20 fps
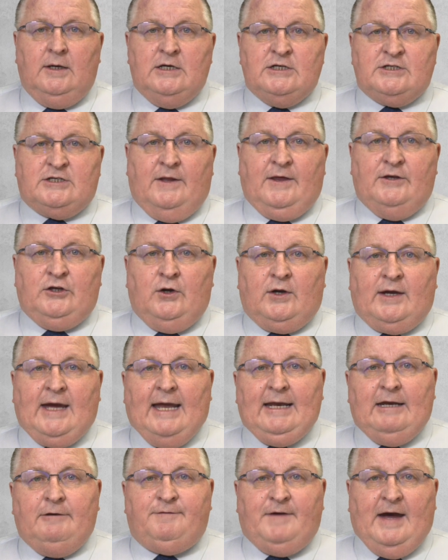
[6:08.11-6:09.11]
so that you
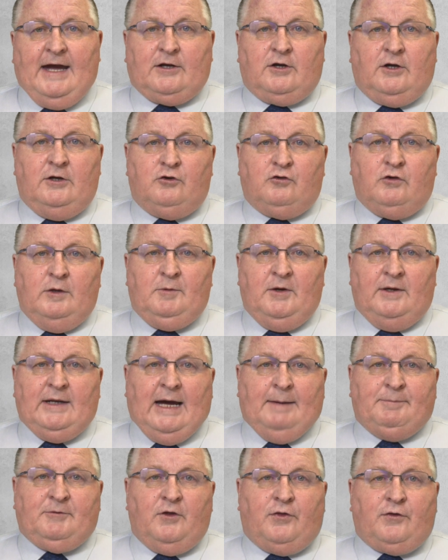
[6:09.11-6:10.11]
can in fact contribute
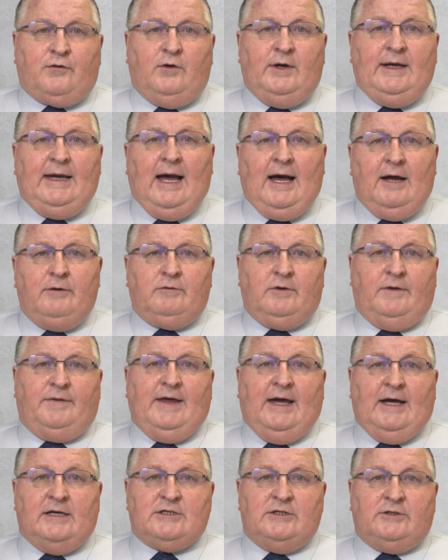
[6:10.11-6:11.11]
up to
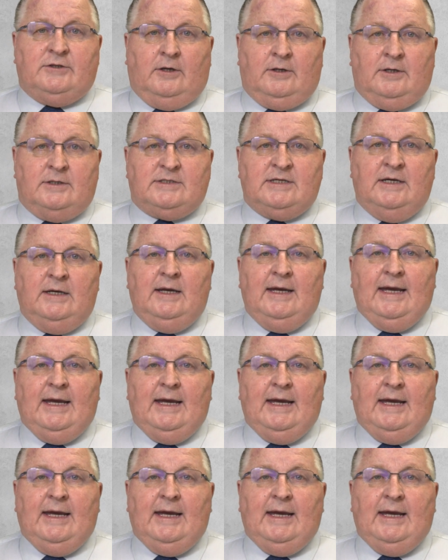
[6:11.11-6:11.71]
$300,000